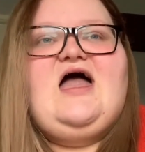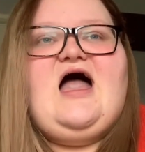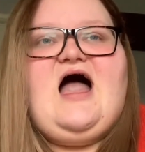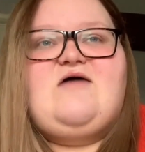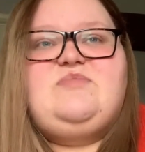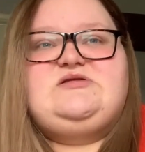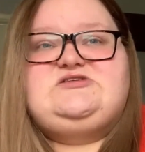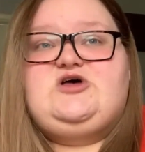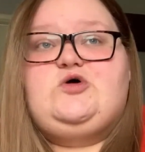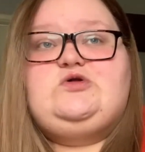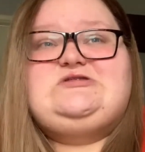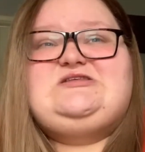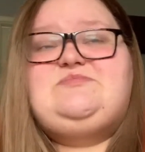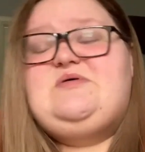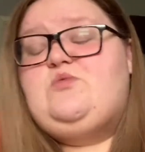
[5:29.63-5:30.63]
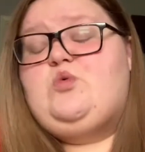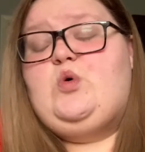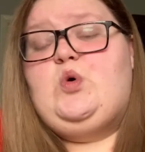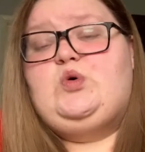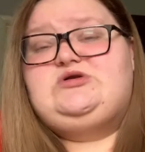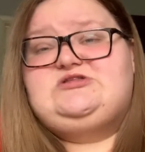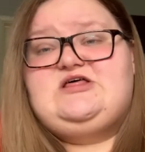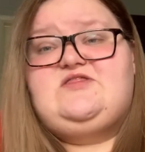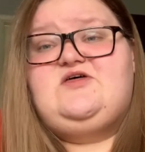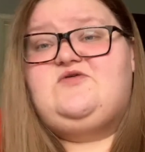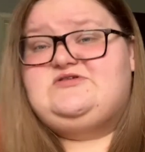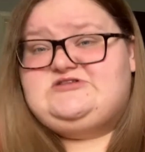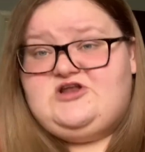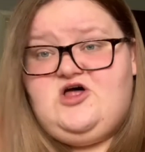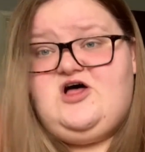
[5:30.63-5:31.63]
I've been told to be warned that there
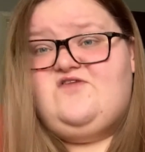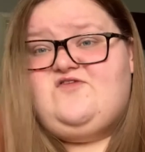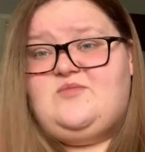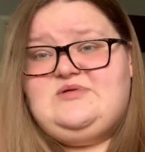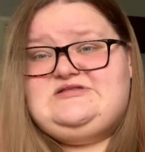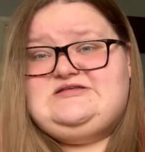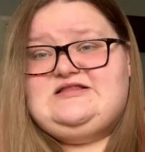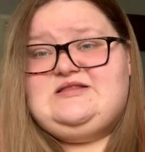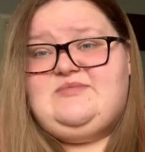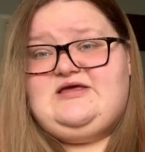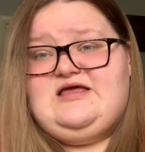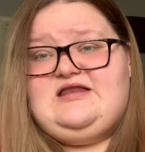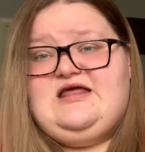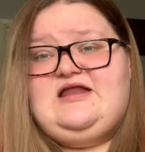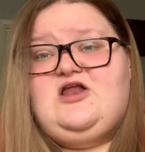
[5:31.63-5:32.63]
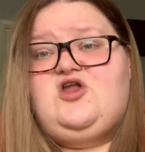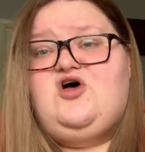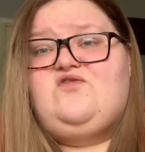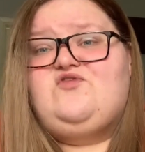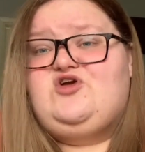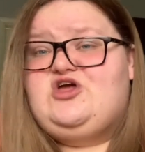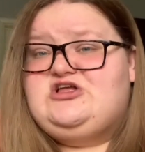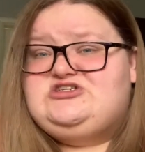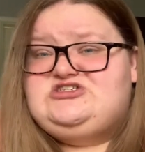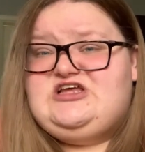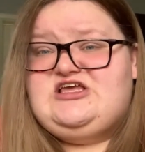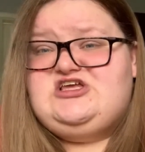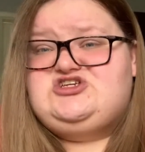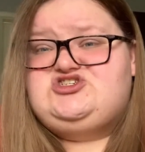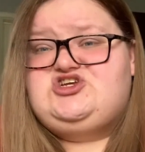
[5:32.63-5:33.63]
is a lot of vomiting in the beginning, a lot of
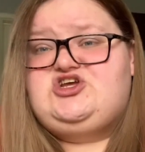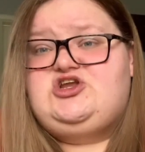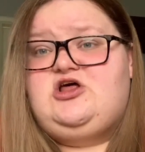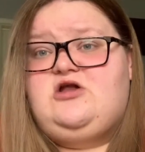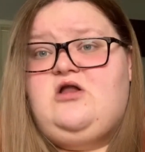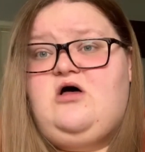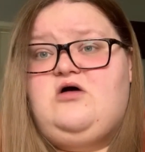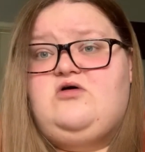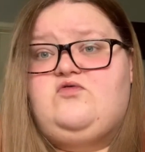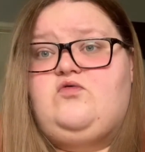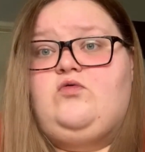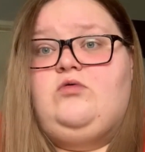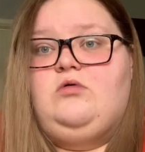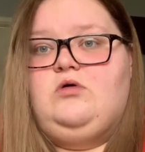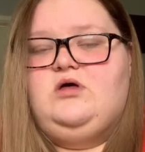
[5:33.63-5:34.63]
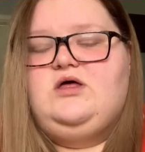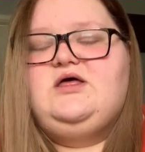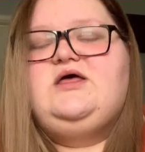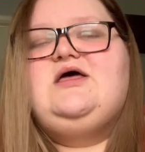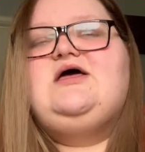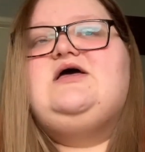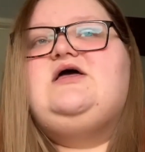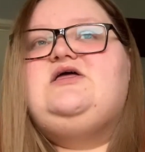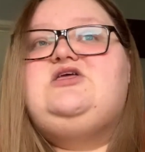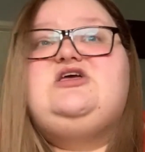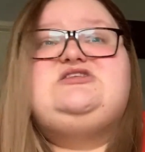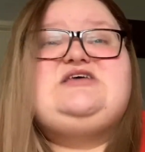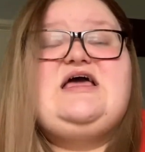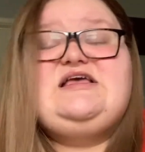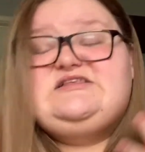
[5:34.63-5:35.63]
regurgitation, a lot of your
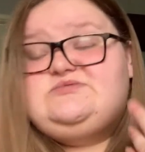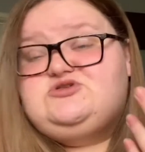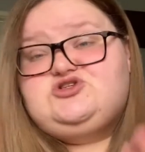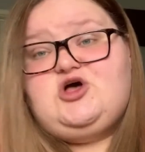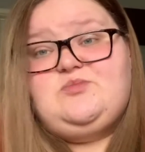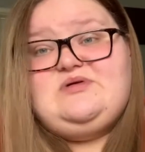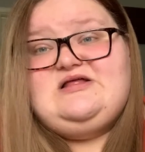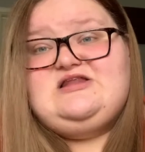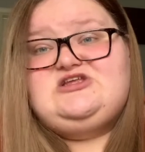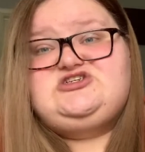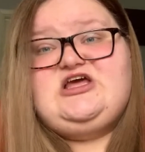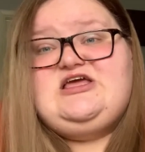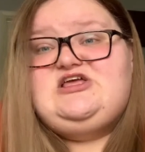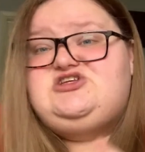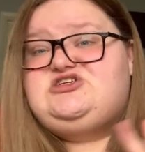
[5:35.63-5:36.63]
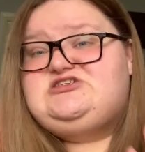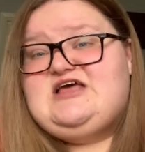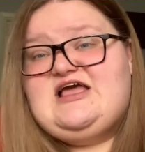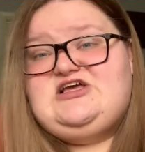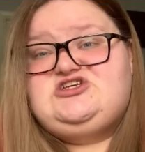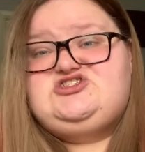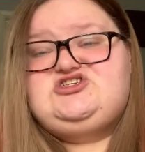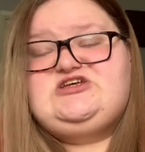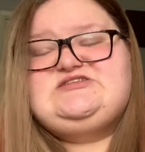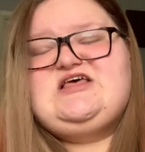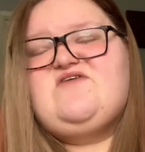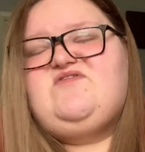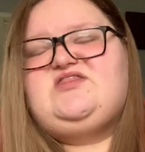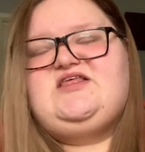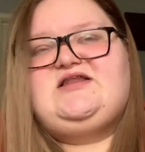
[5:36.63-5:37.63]
taste buds completely change, your textures,
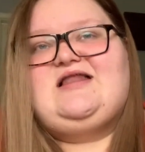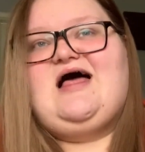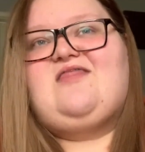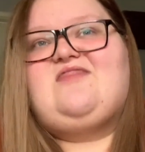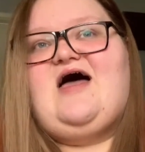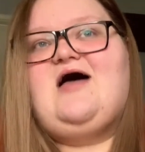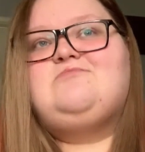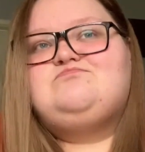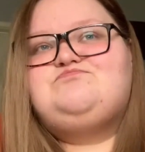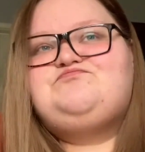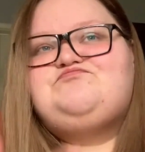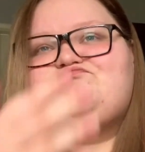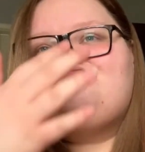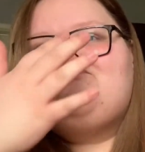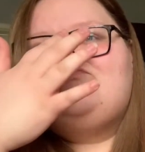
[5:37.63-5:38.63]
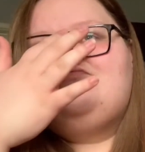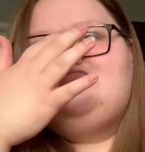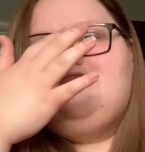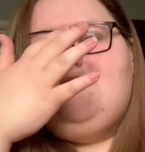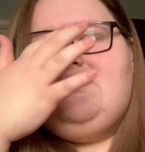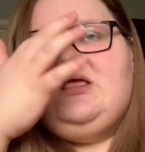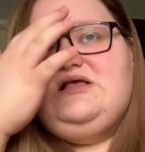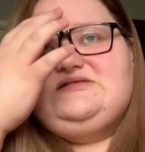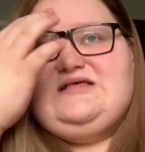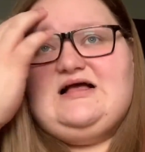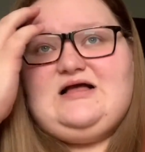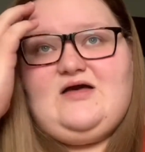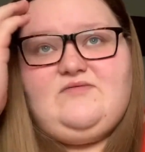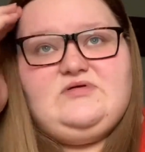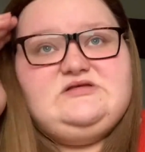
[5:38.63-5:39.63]
everything like that.
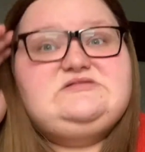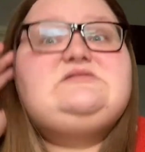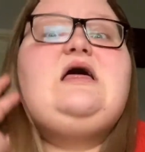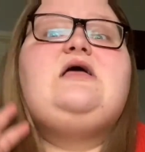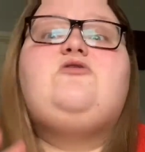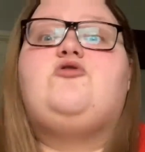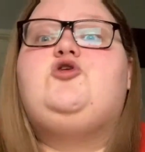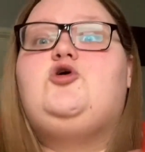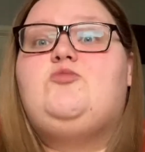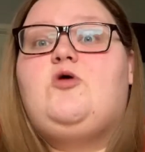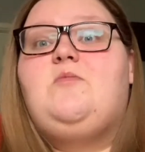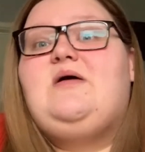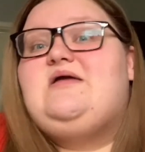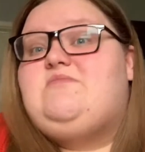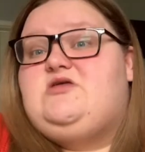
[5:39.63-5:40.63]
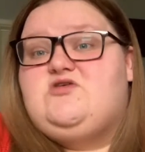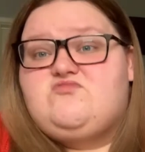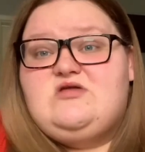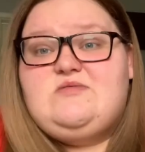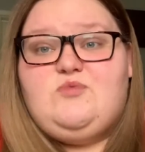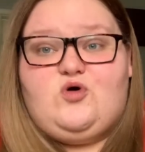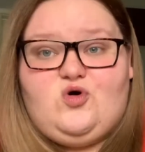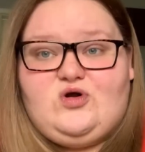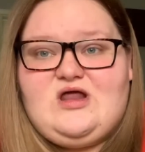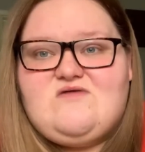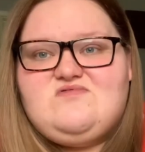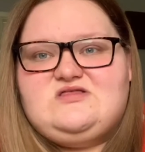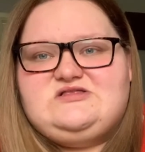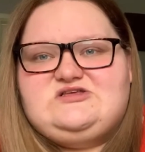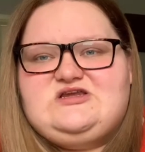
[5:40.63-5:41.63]
It's like you're a newborn baby, you're reborn,
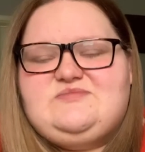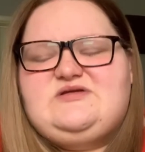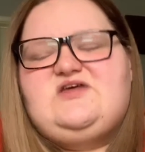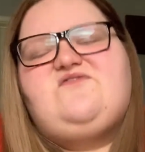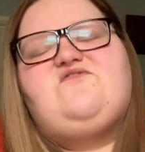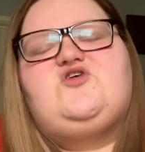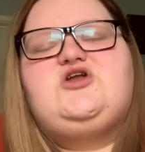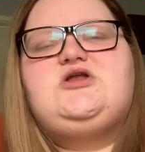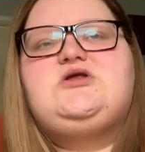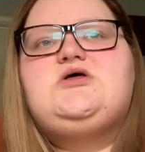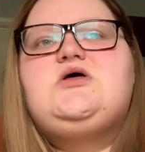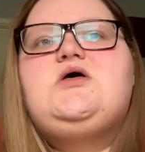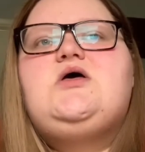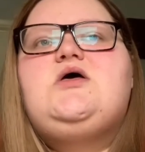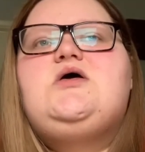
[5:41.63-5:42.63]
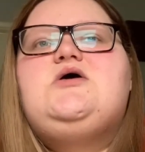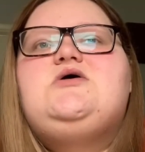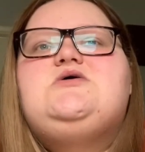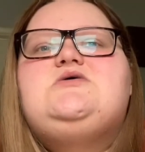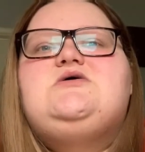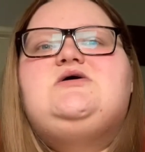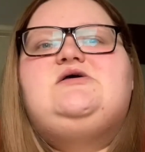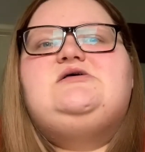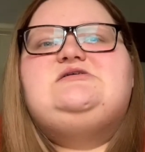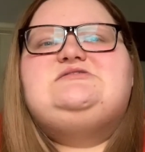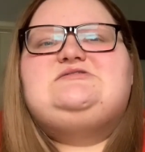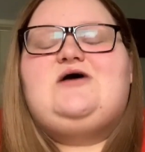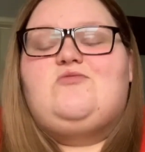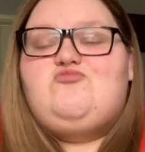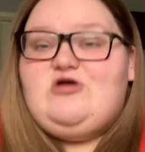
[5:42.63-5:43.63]
everything's going to be different.
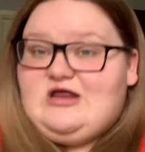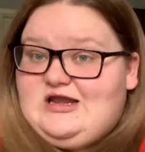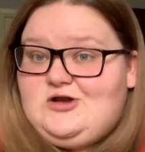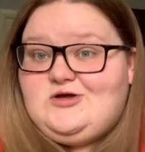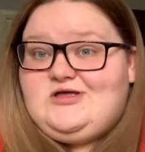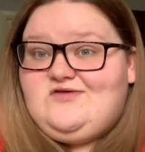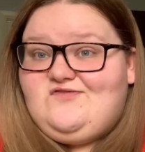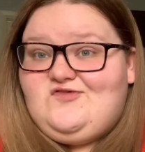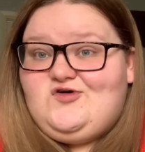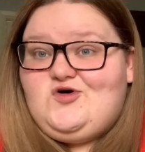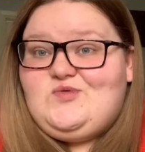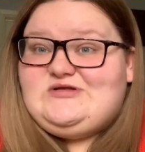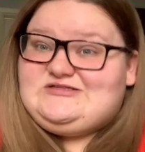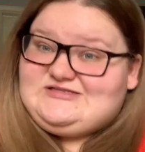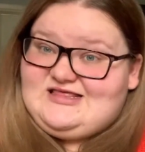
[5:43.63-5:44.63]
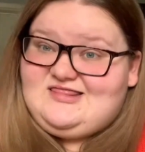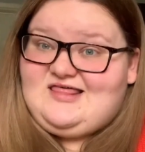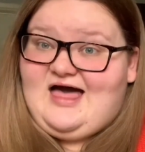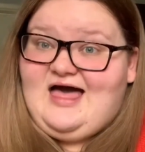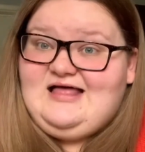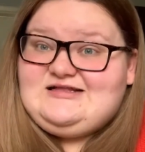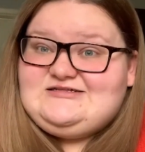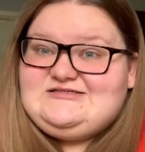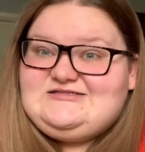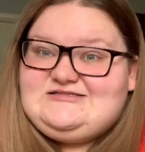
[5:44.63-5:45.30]
So I'm really looking forward to that.